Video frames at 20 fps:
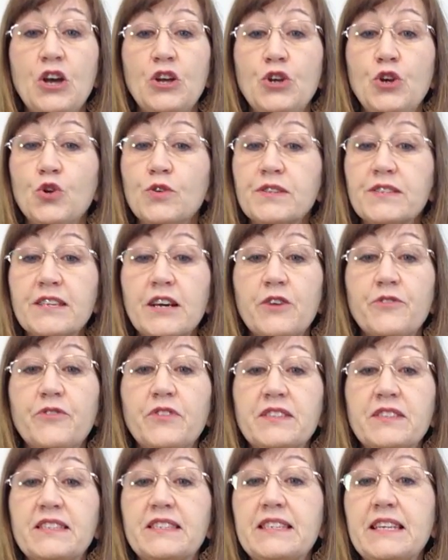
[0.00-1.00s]
Your
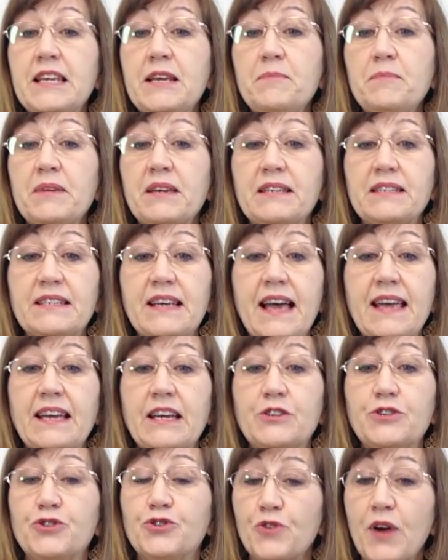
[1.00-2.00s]
self-esteem can take
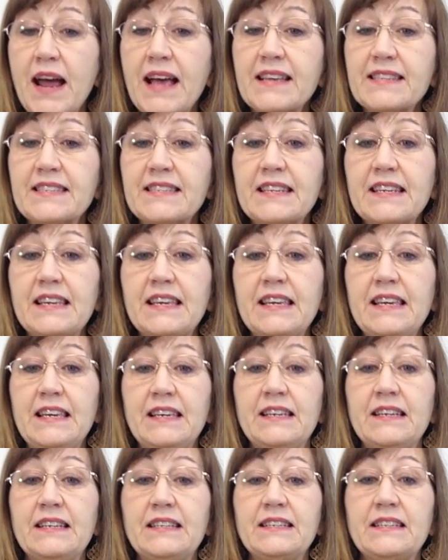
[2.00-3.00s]
a drastic
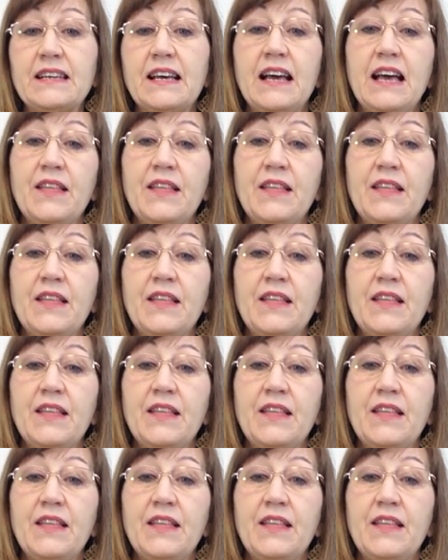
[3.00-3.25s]
hit